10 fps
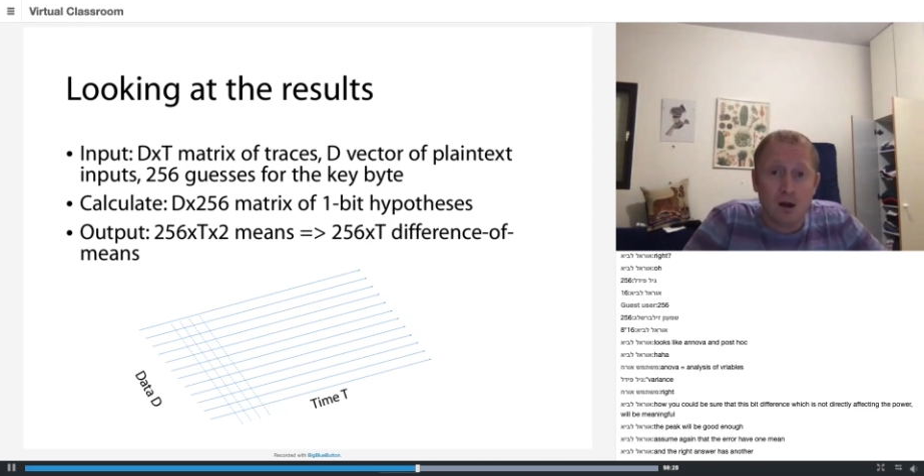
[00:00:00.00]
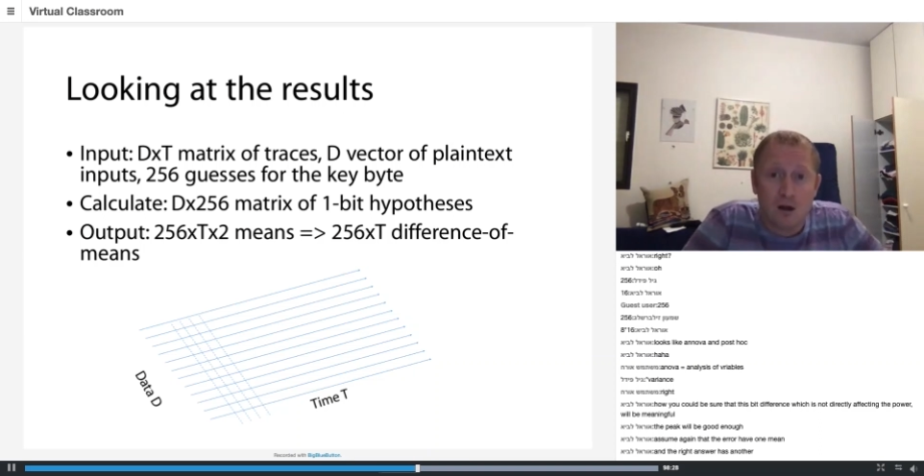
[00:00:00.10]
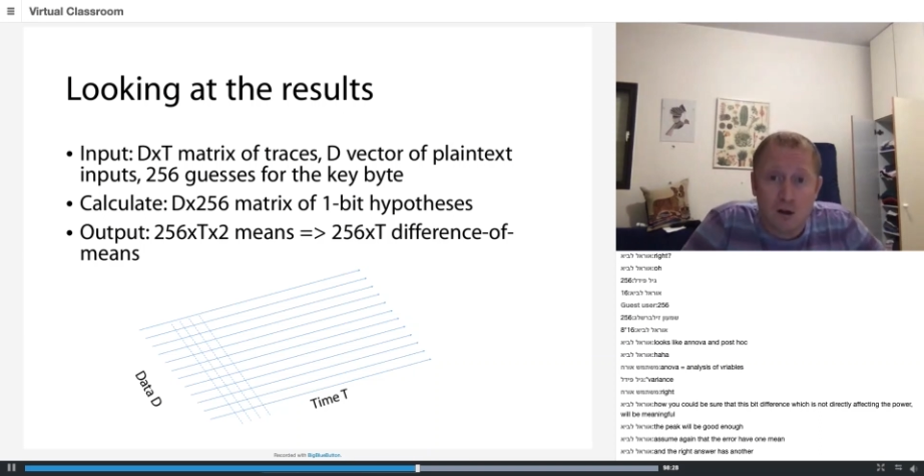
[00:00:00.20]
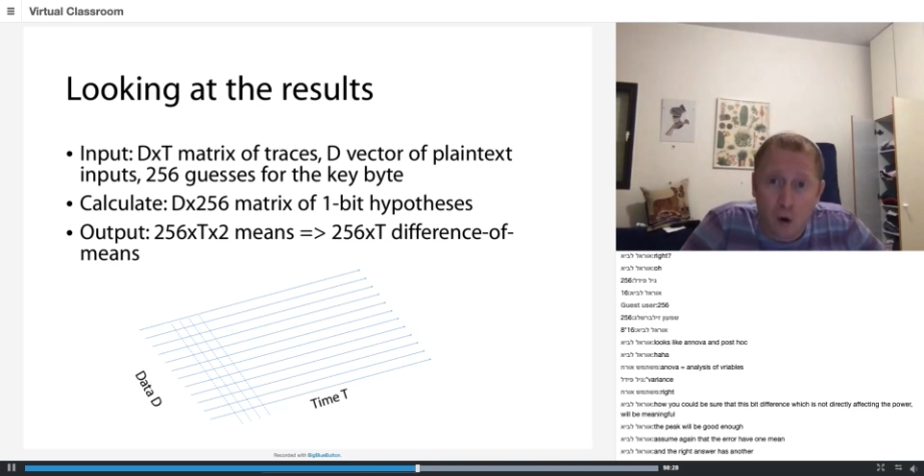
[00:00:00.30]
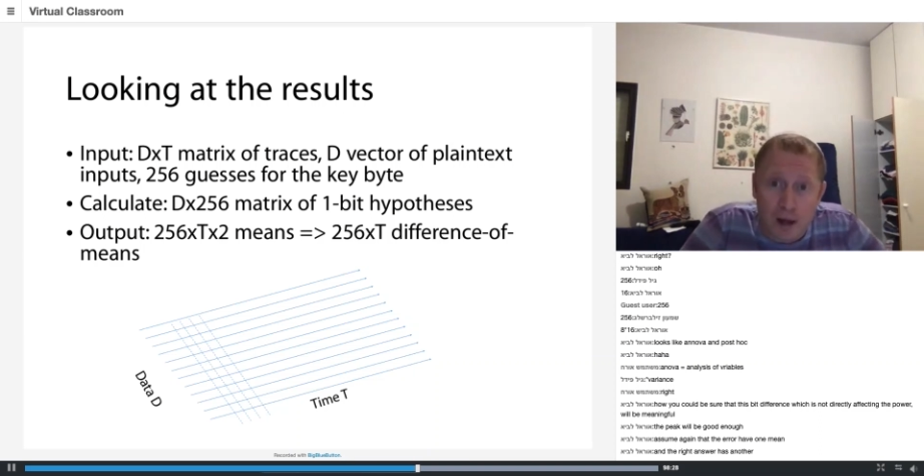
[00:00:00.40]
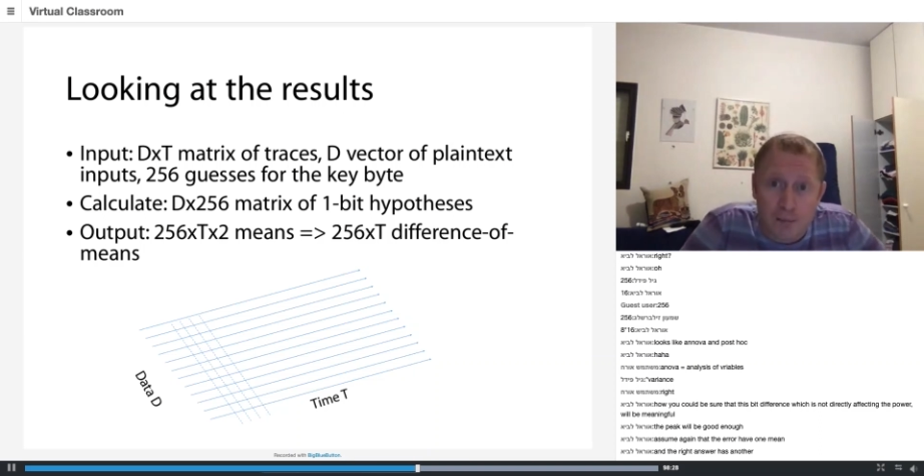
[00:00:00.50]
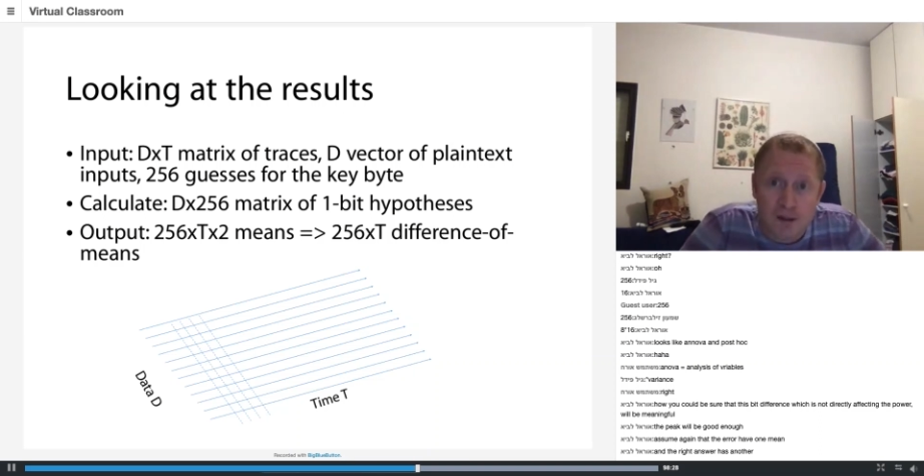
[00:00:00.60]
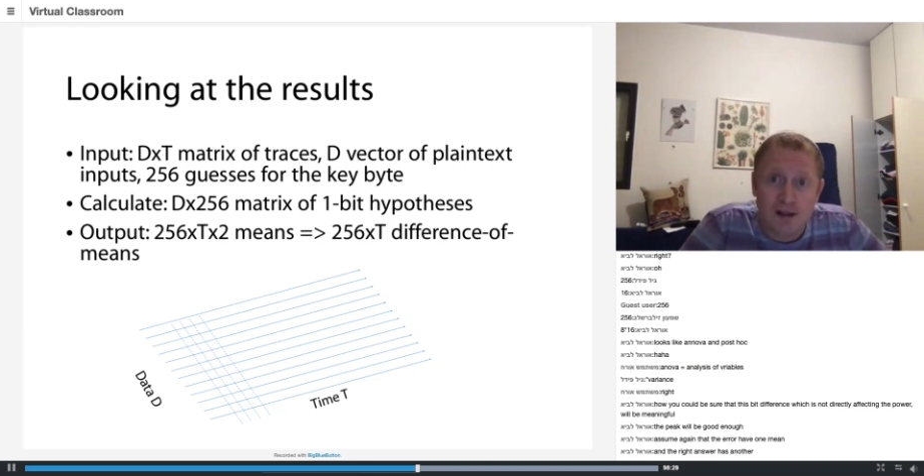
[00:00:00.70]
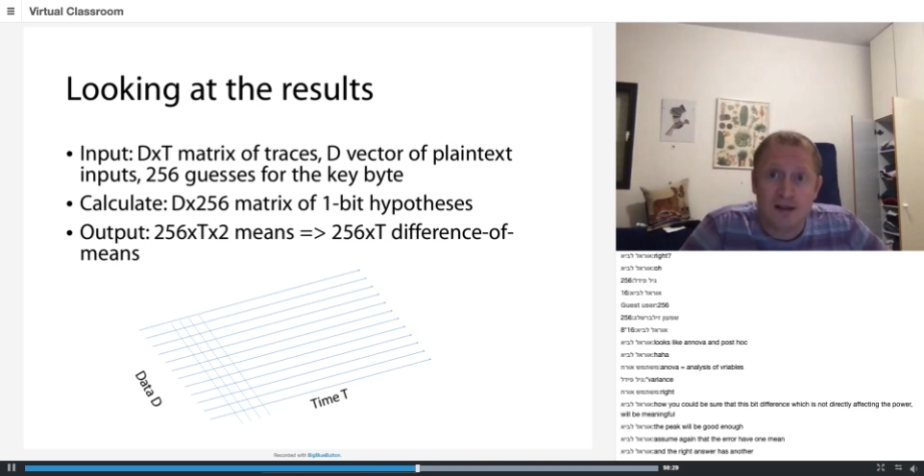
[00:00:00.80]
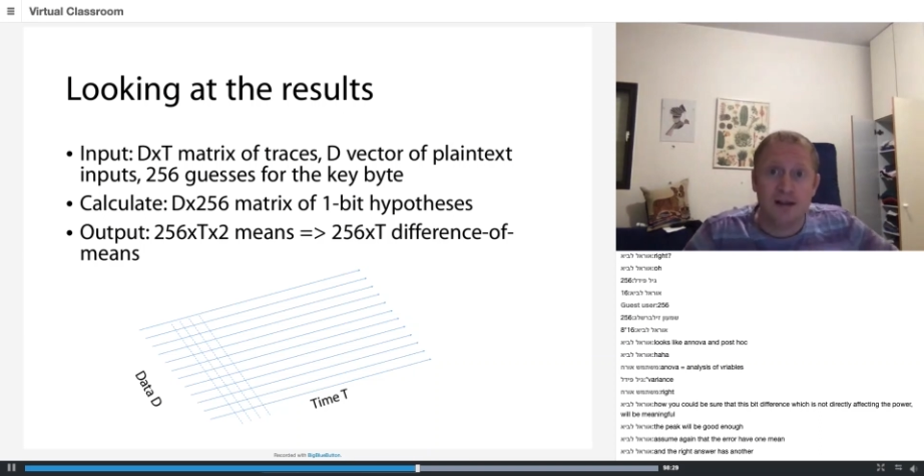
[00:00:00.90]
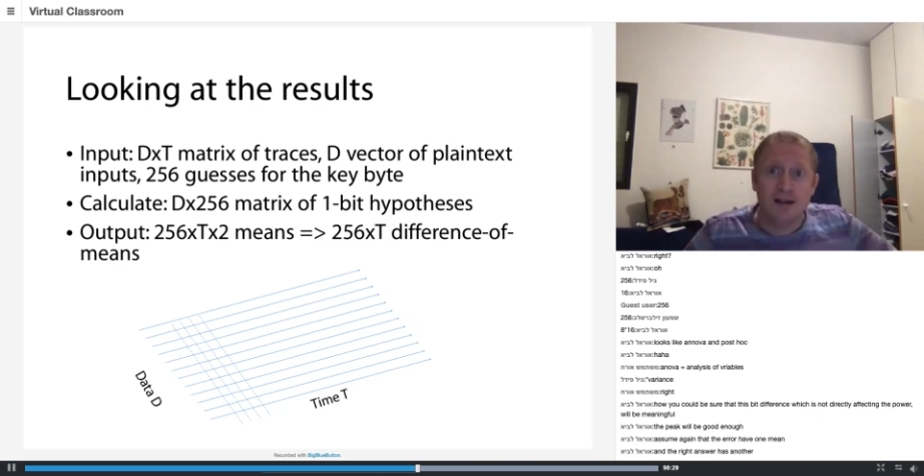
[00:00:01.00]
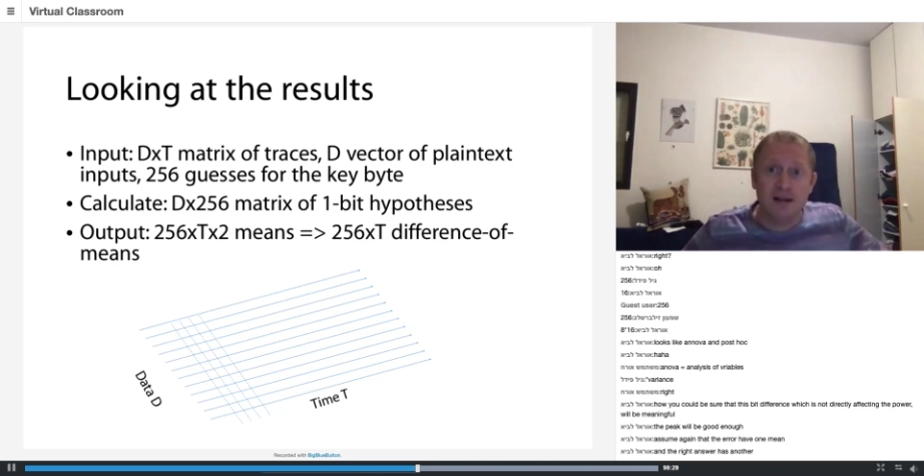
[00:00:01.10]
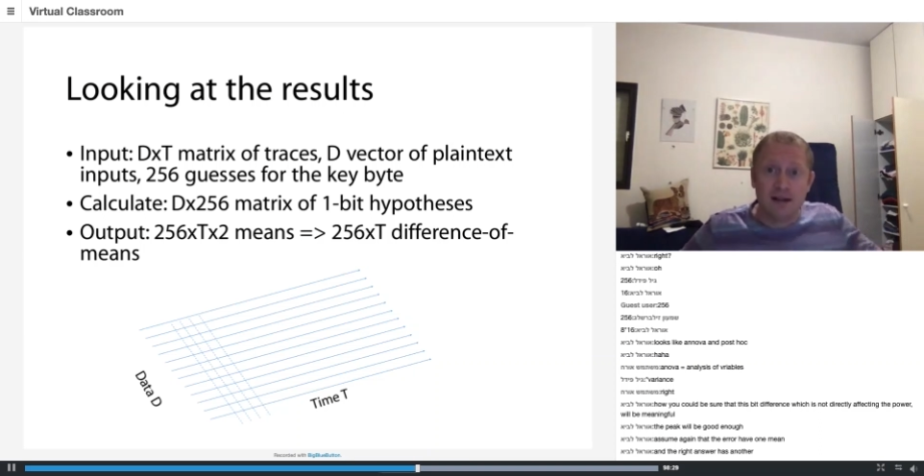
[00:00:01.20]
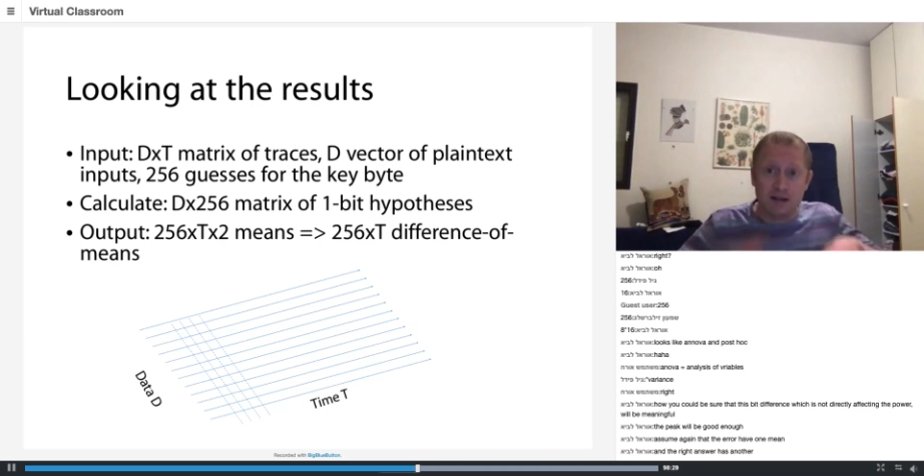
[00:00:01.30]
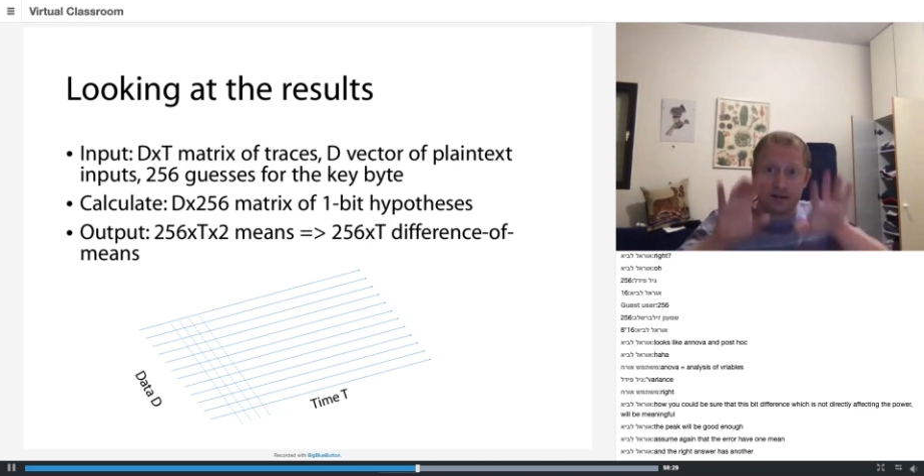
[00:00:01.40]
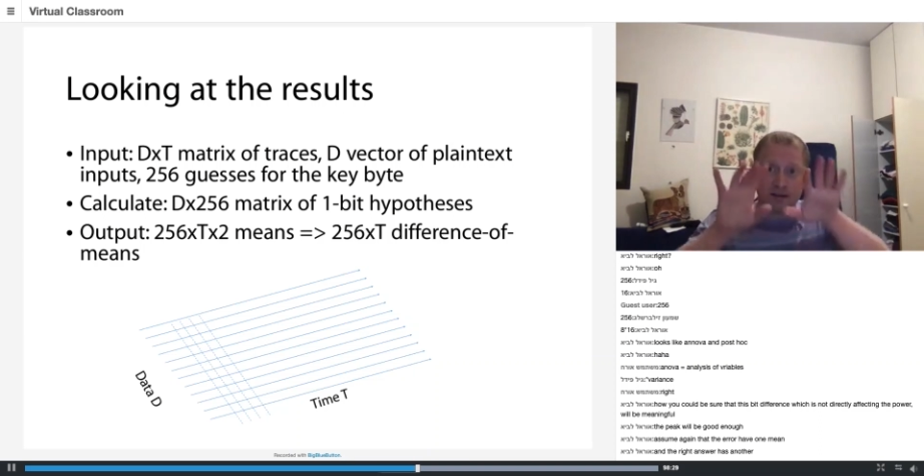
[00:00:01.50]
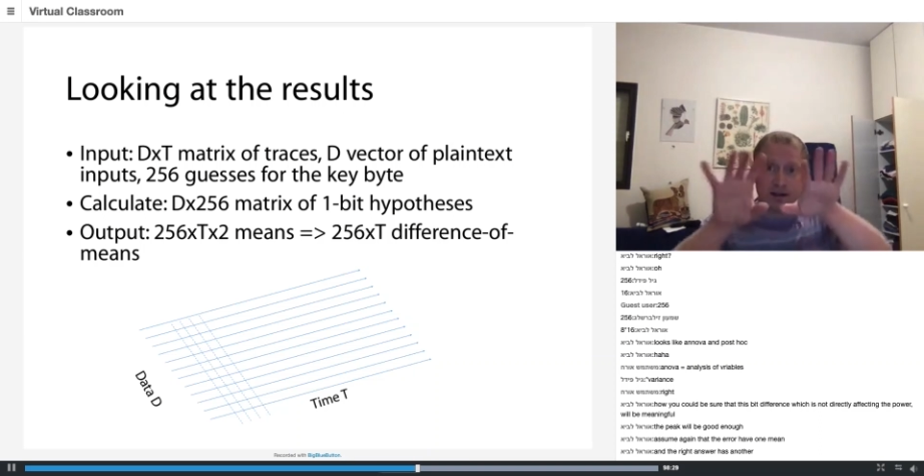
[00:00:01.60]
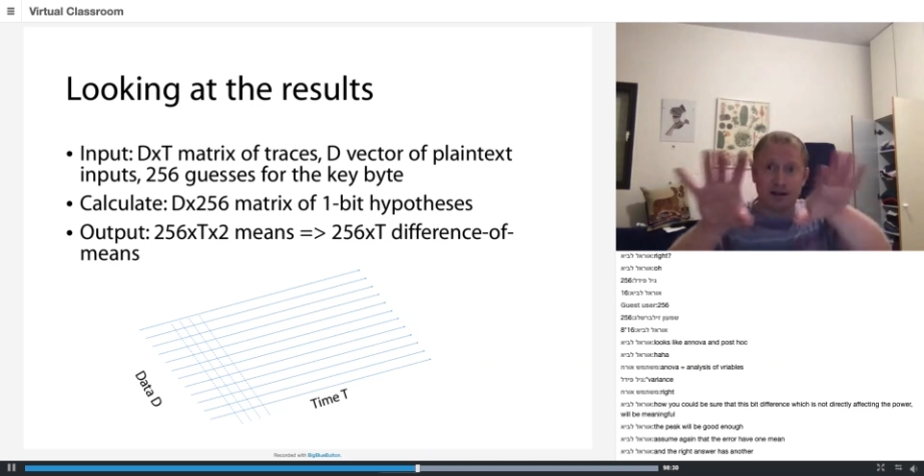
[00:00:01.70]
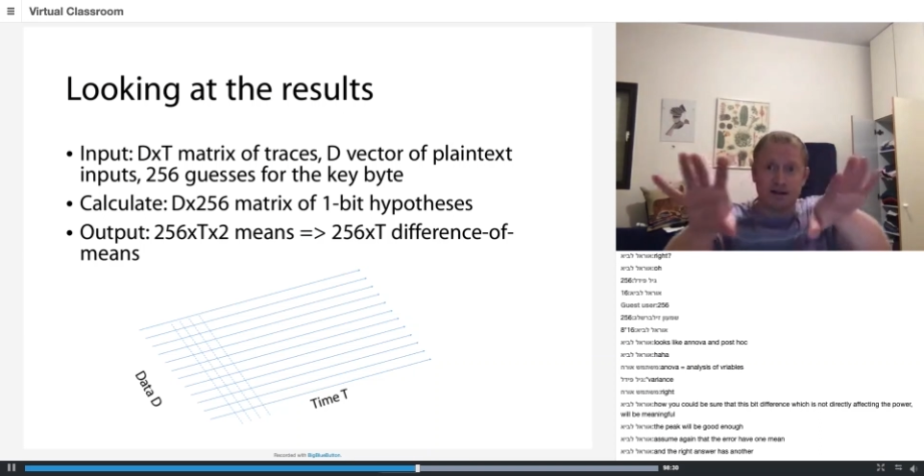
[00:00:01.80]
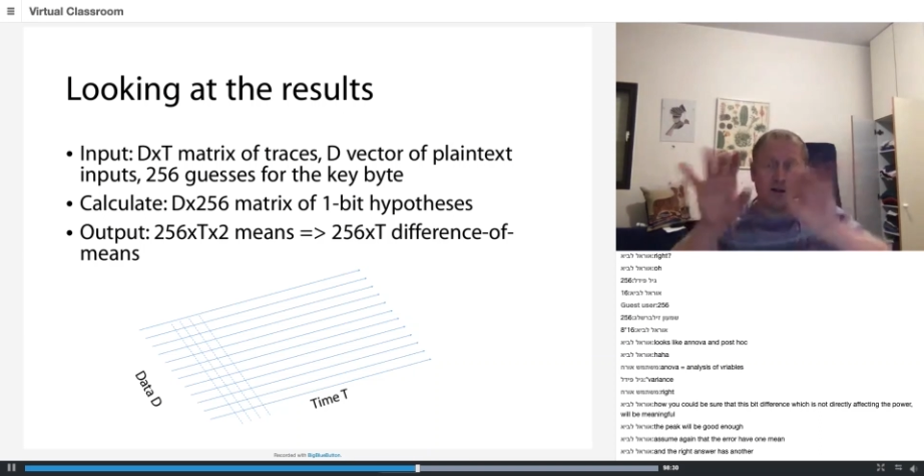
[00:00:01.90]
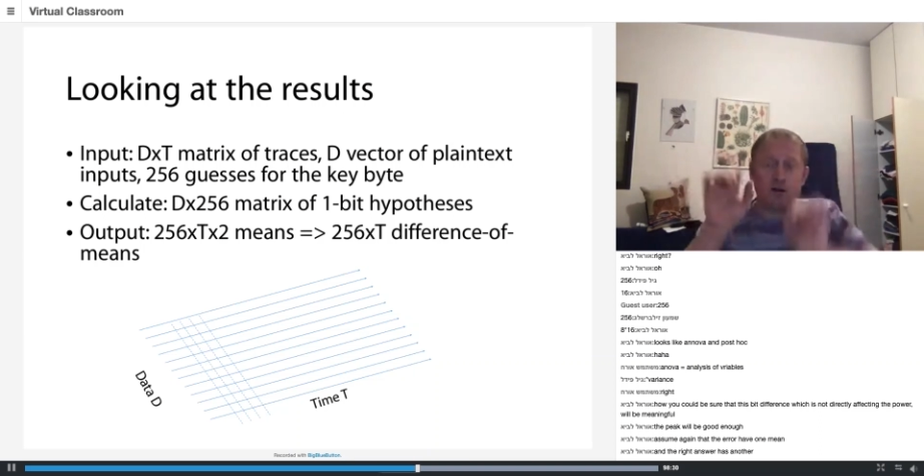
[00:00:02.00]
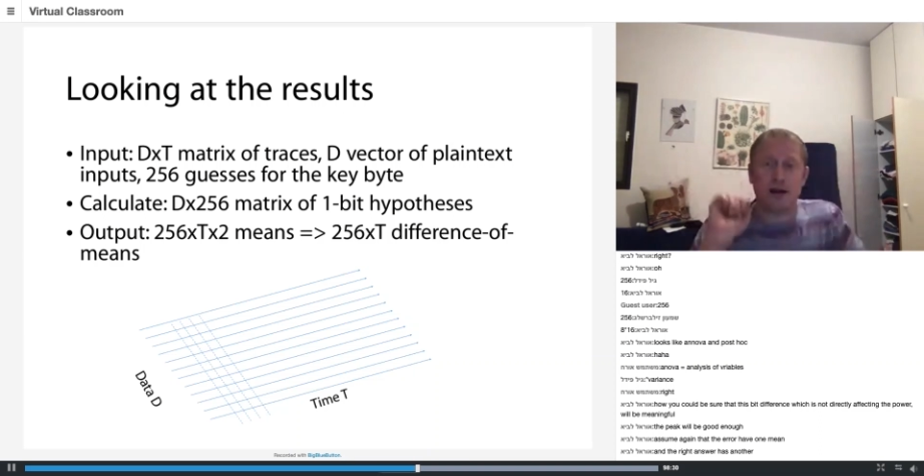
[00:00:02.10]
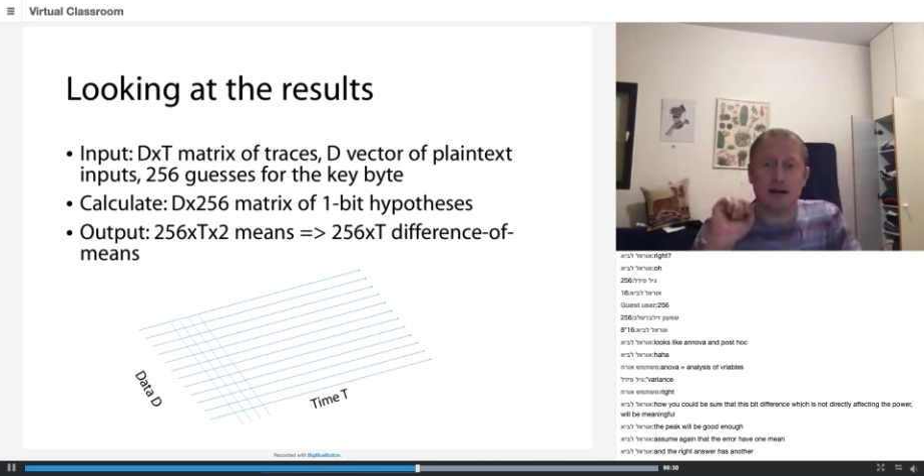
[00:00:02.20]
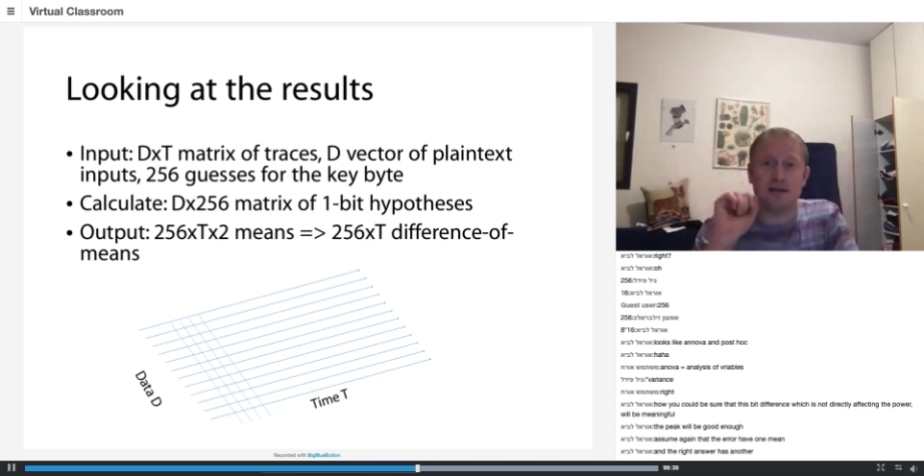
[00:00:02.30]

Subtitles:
Okay, let's look at